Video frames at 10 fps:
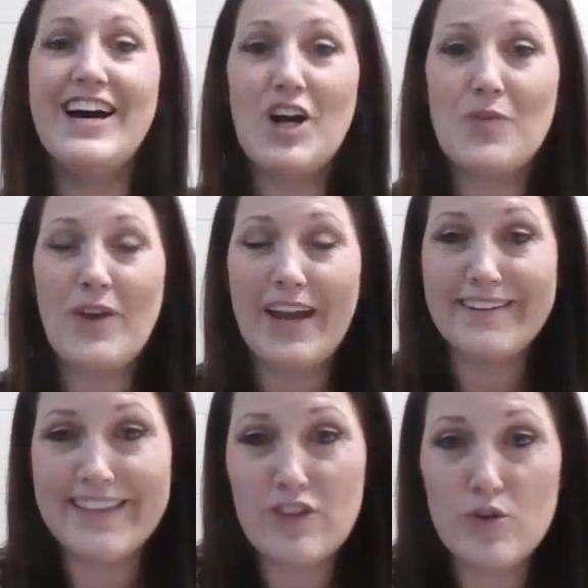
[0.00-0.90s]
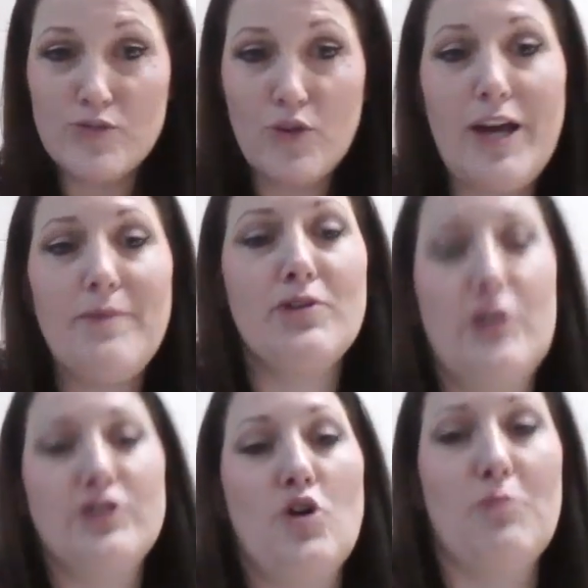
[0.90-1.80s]
All right, get those
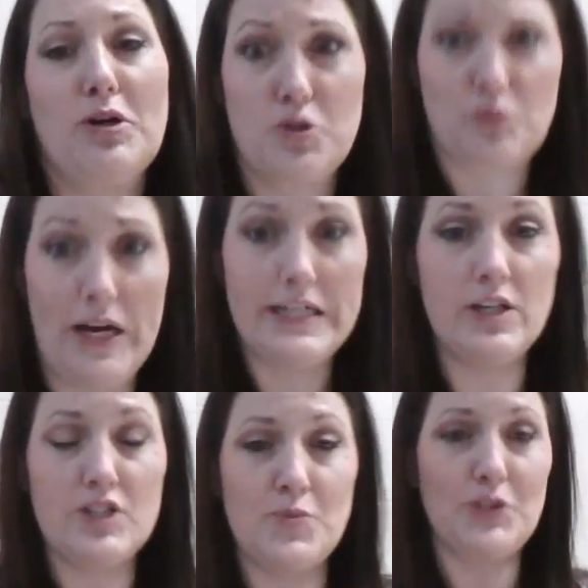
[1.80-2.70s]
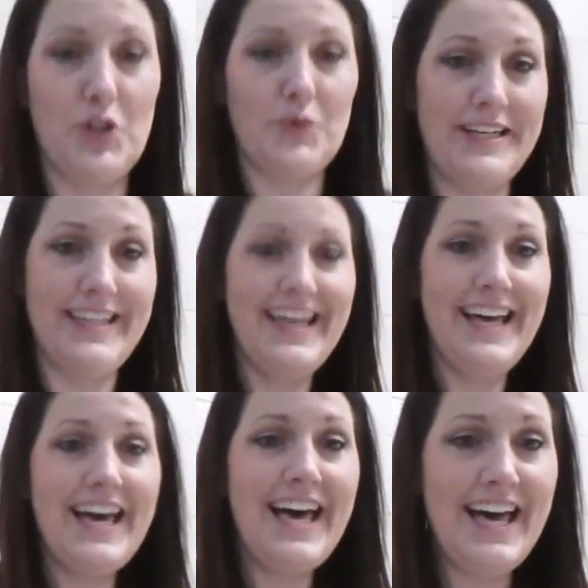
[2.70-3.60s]
vocabulary notebooks ready because we're doing
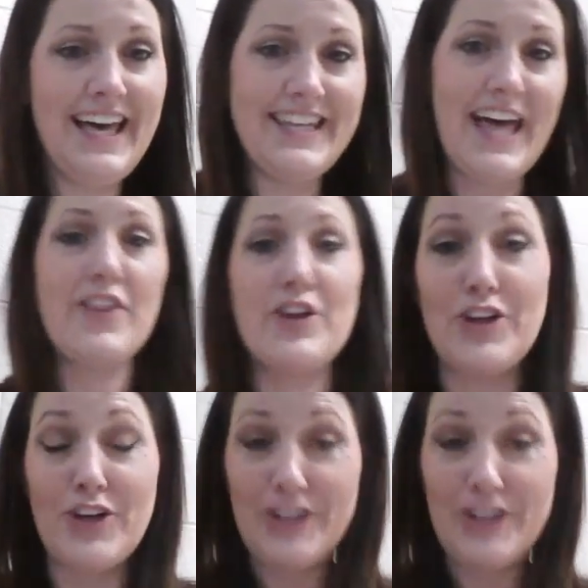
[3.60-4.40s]
another